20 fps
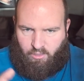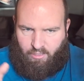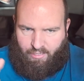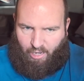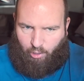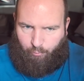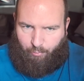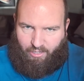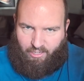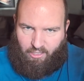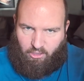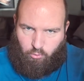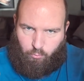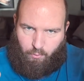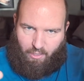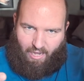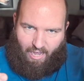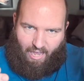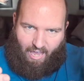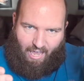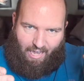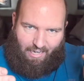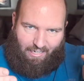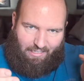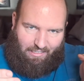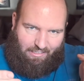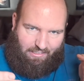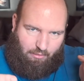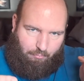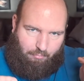Now because we
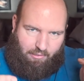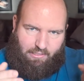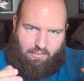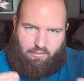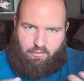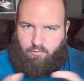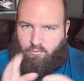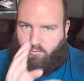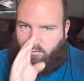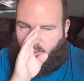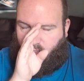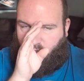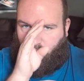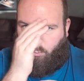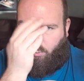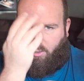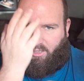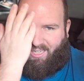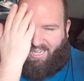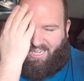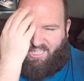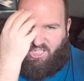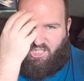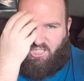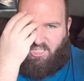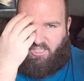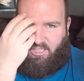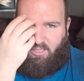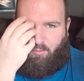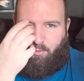angle it a bit, it will catch
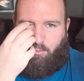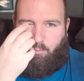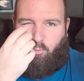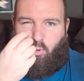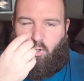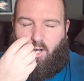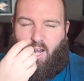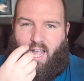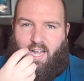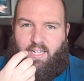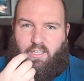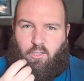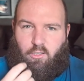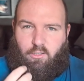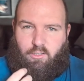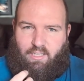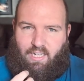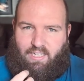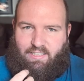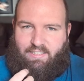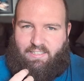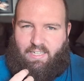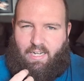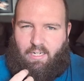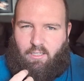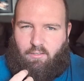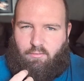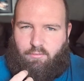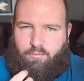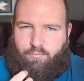a little bit more light on that
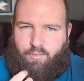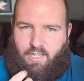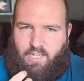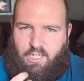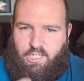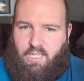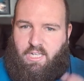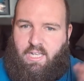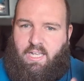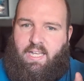side of the face,